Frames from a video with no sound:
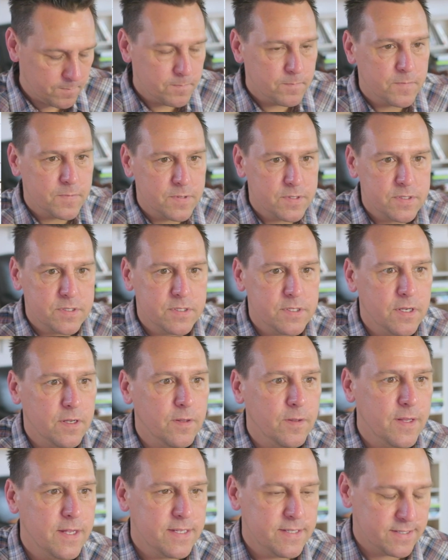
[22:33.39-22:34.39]

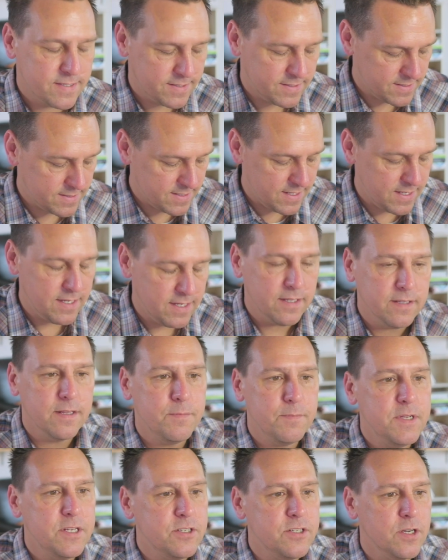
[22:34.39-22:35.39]
So let's see,
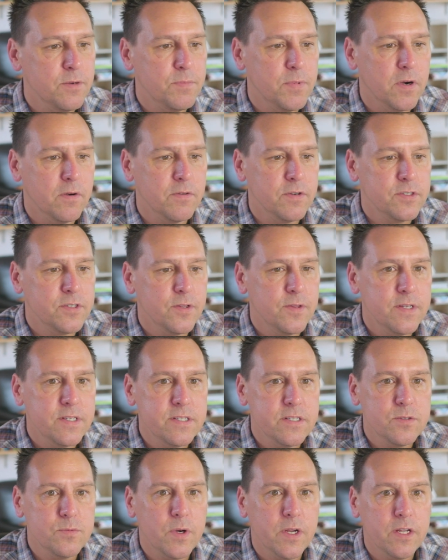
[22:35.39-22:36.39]
let me jump over. So
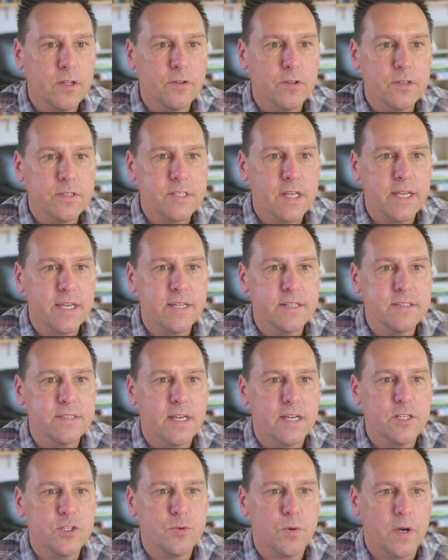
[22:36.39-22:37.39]
this is what it looks like
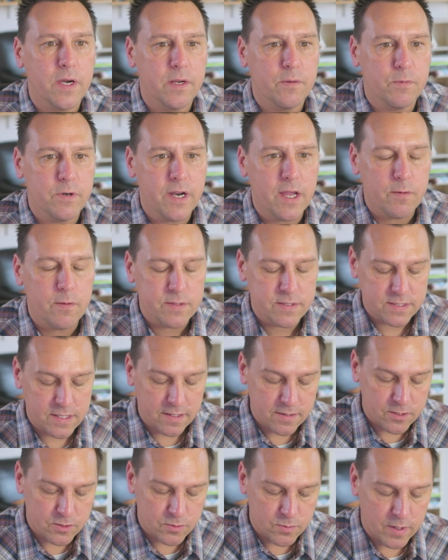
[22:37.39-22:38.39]
inside Twine. We're now
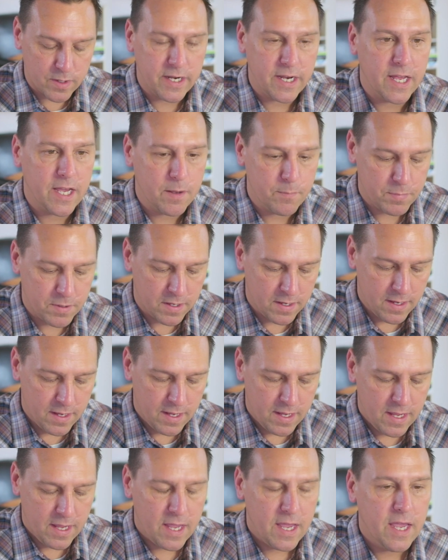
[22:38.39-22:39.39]
inside the Twine app,
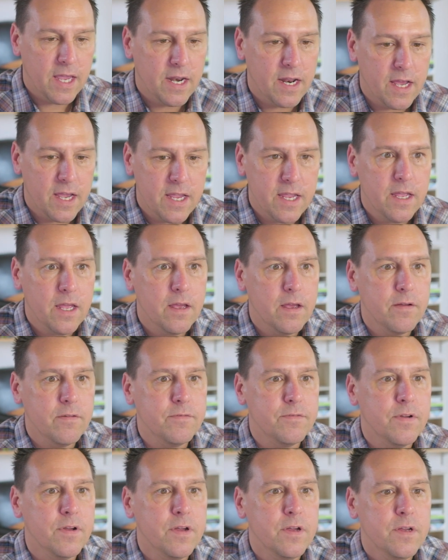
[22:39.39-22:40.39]
and I
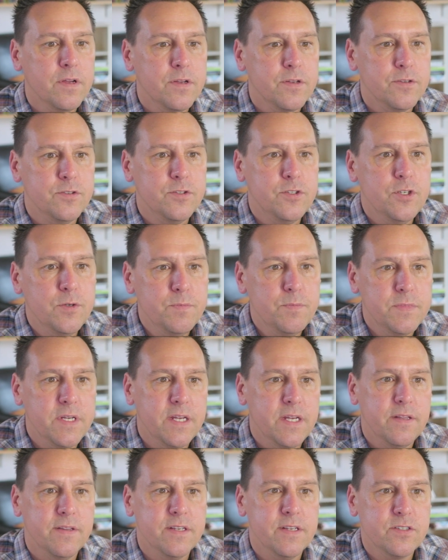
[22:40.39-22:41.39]
have zoomed
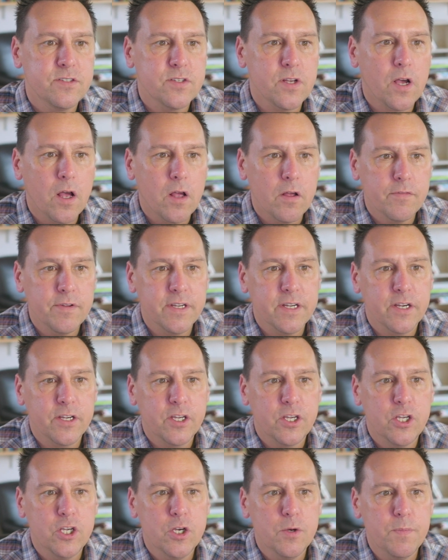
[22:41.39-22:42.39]
in. This solving a
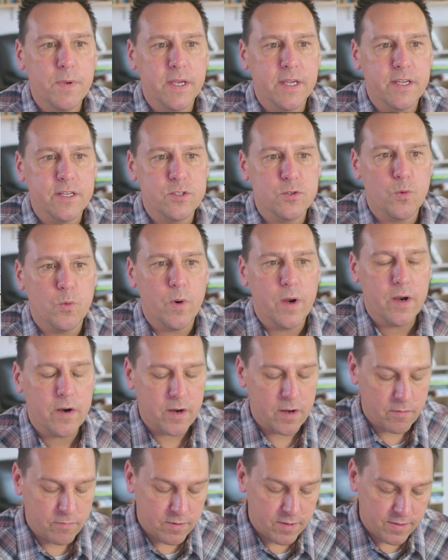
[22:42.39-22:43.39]
cubic is
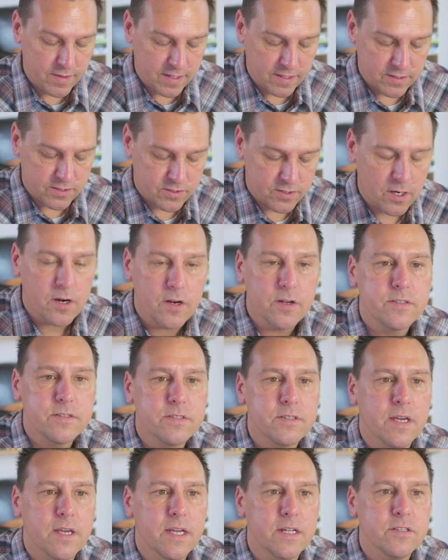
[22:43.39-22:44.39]
where everything
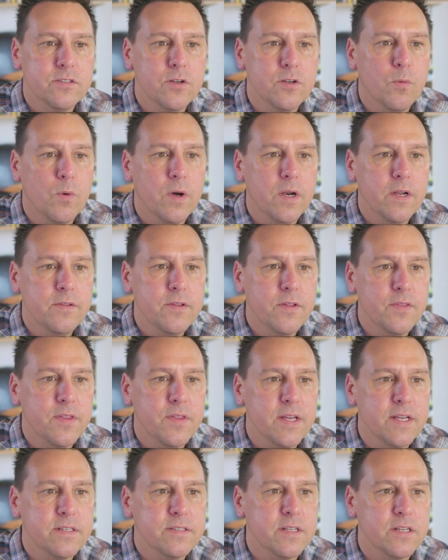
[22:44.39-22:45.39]
starts. And so one of the
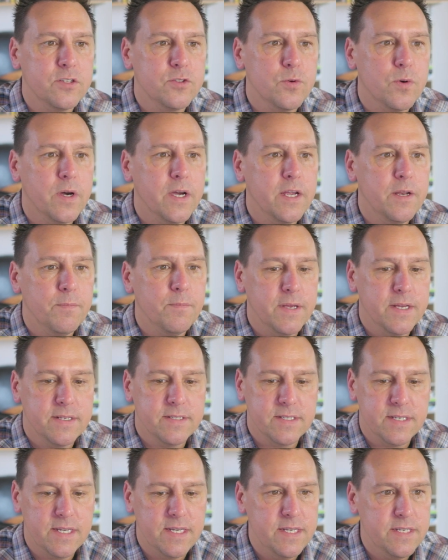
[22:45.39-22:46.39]
things that Twine
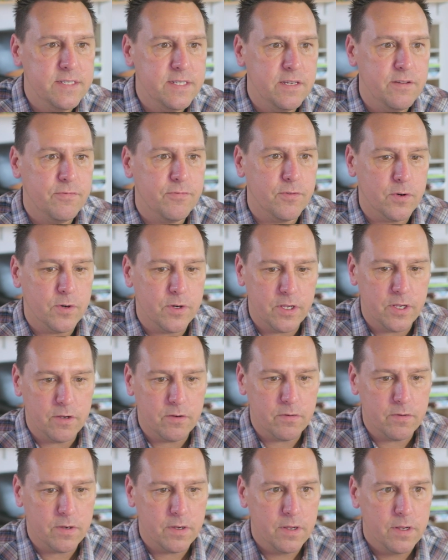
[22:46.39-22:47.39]
makes easy for
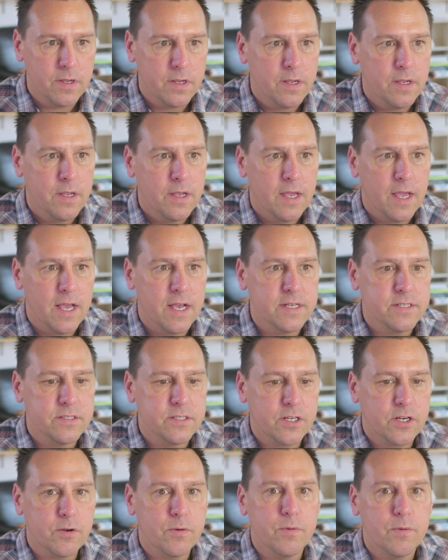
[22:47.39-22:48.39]
you as
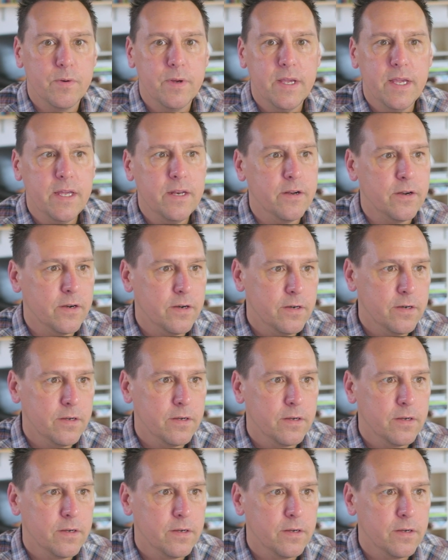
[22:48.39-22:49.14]
the creator